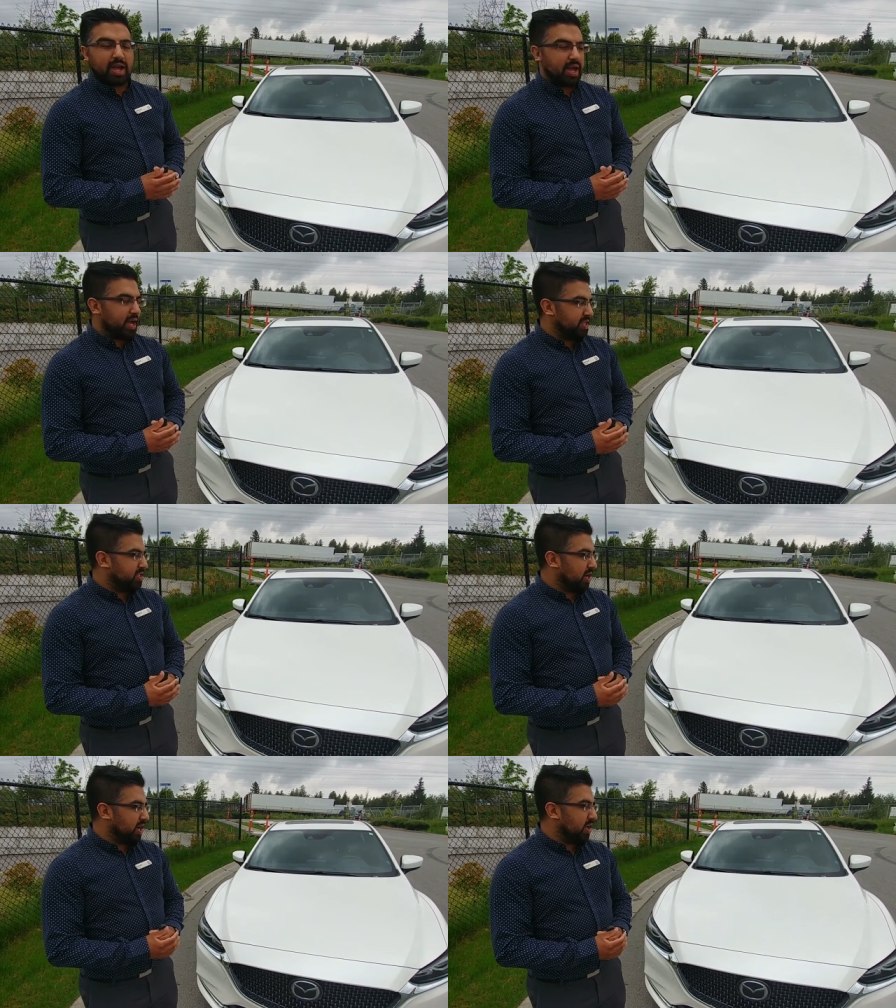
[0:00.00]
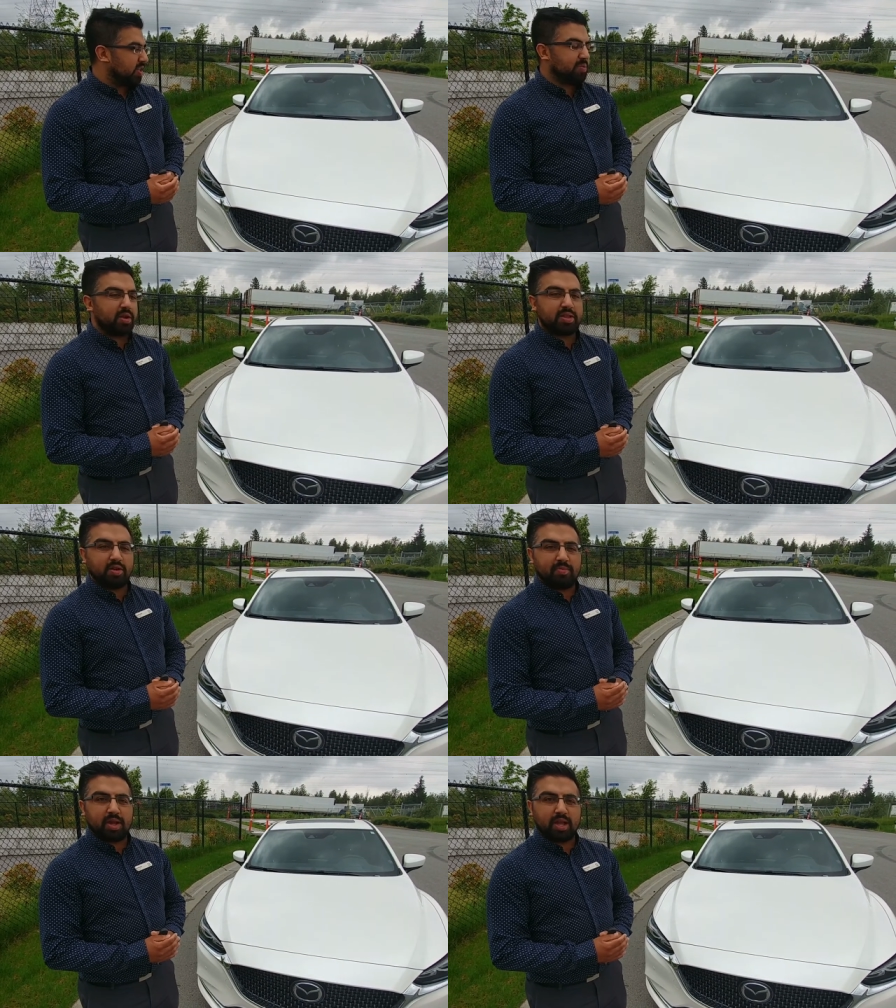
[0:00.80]
and uh, smart city
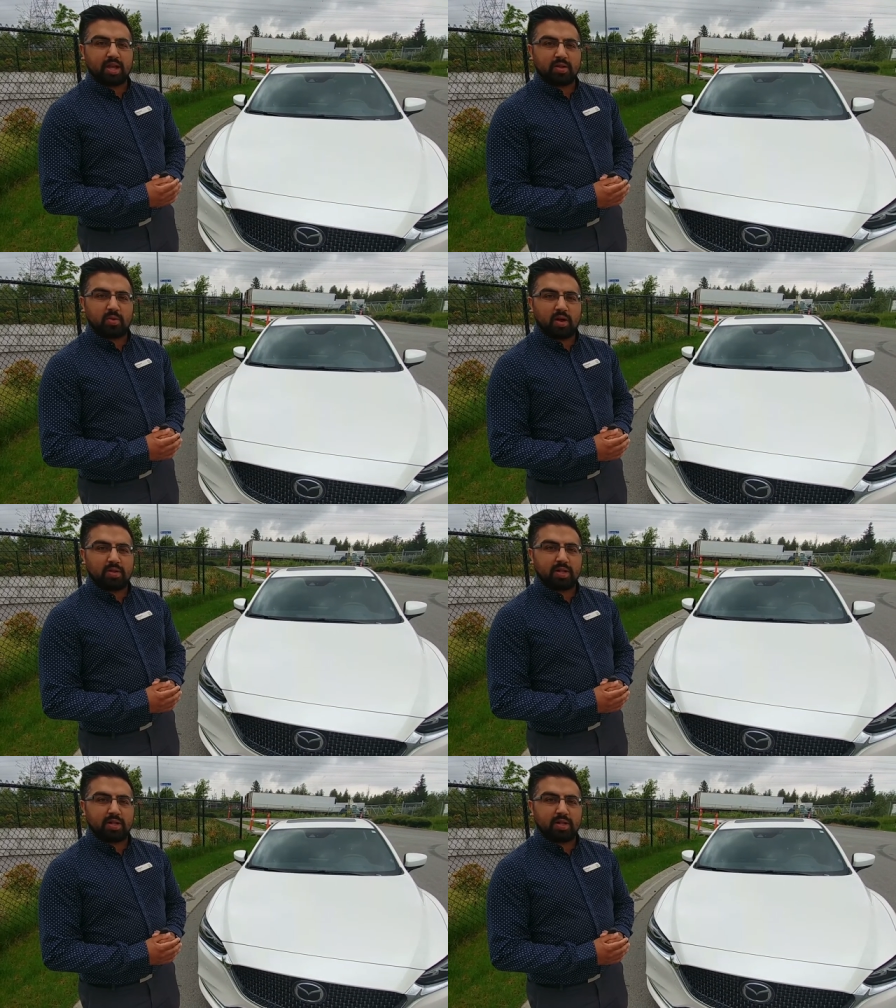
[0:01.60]
braking as well.